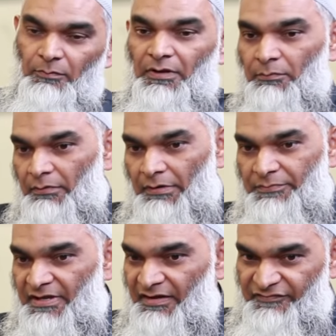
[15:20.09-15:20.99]
Well,
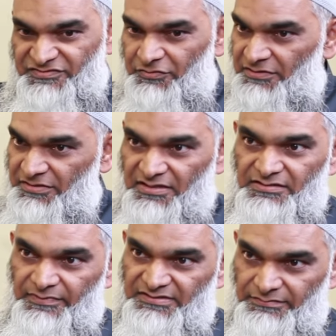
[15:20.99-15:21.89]
we have a short
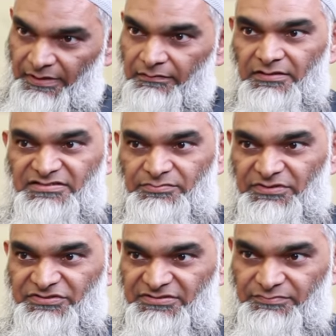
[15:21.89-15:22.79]
document about this,
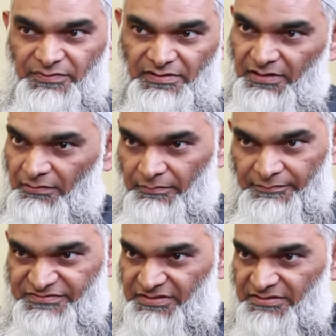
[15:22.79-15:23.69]
which is put on our
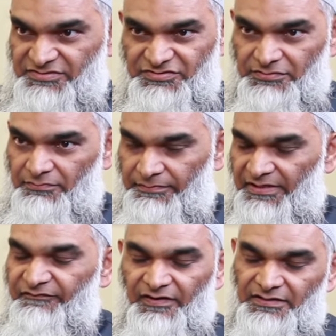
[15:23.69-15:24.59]
website, so we would
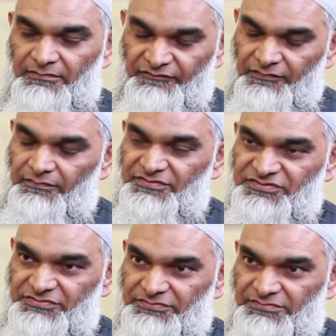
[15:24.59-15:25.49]
invite our viewers
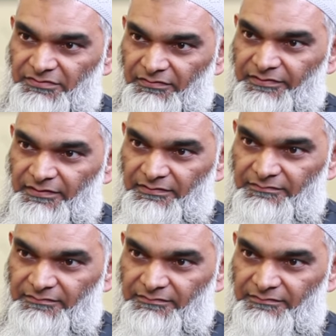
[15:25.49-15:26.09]
to go there.